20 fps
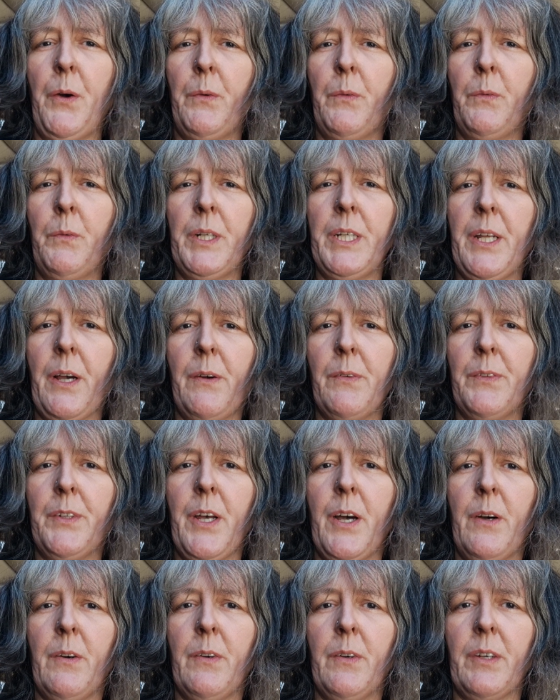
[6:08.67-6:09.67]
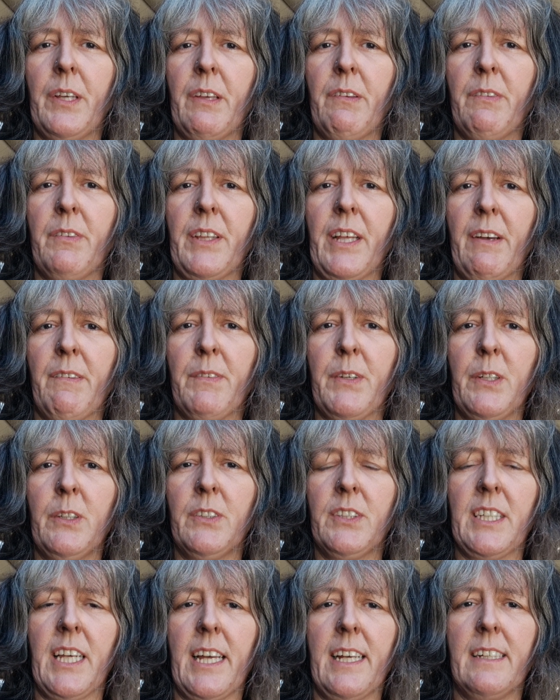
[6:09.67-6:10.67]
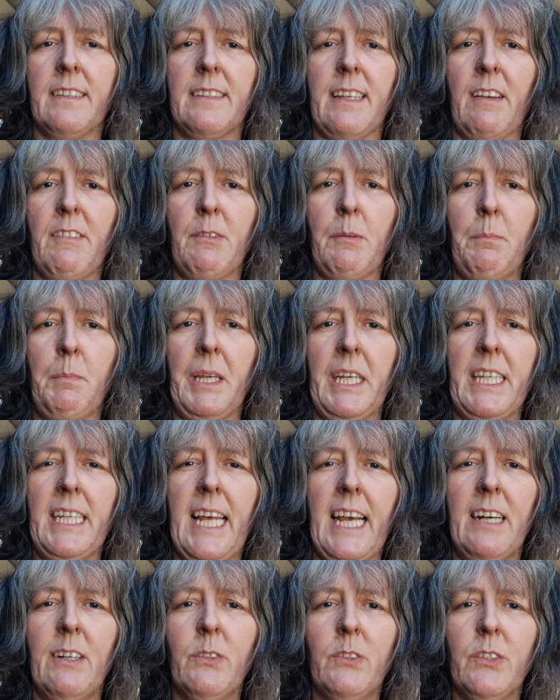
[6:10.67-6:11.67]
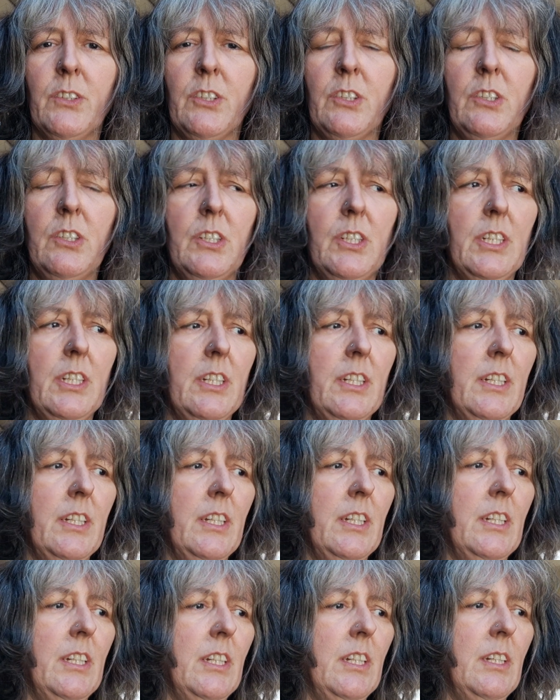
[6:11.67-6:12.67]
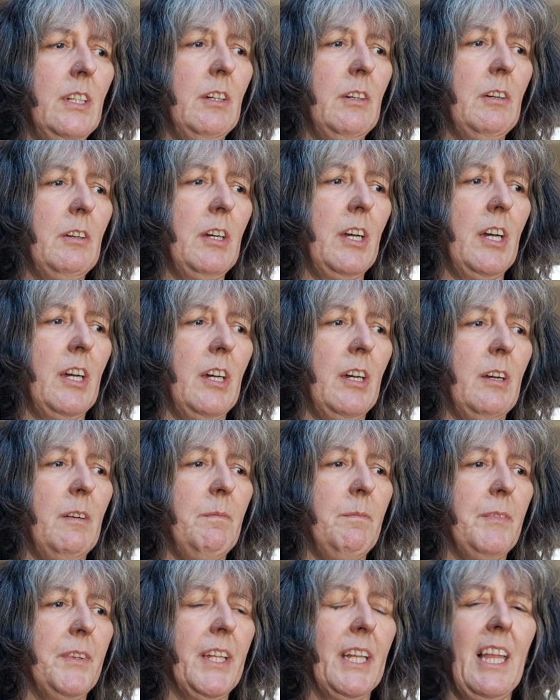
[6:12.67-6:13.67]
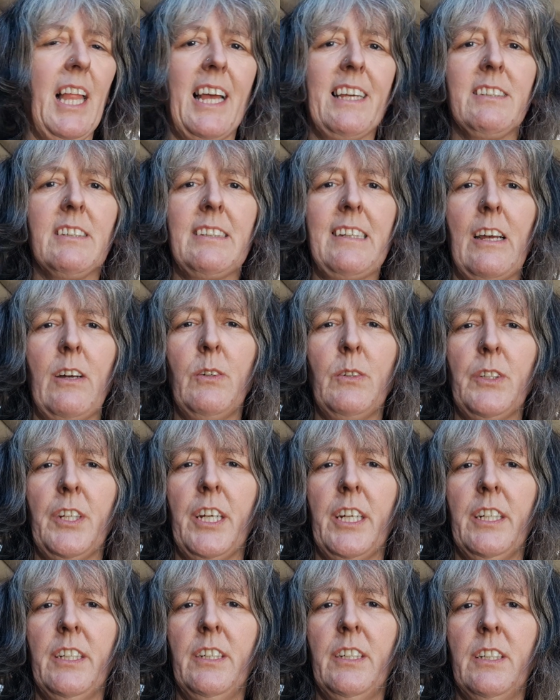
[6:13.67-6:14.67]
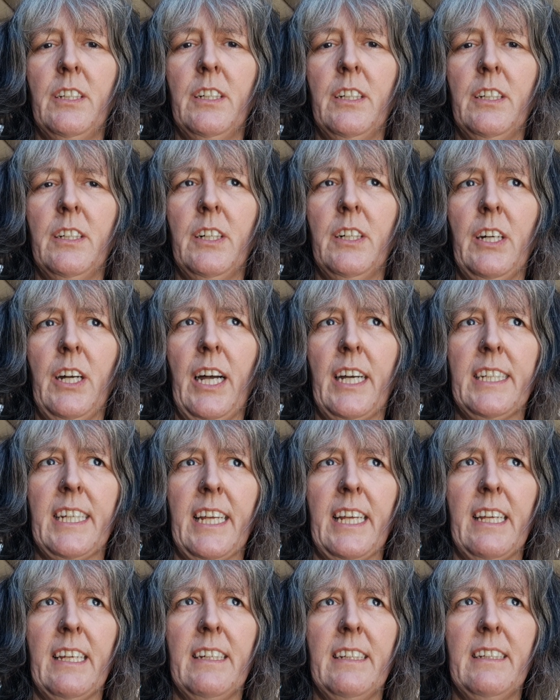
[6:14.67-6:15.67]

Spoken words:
we don't know if that fuel tank has ever been out. The last owner had it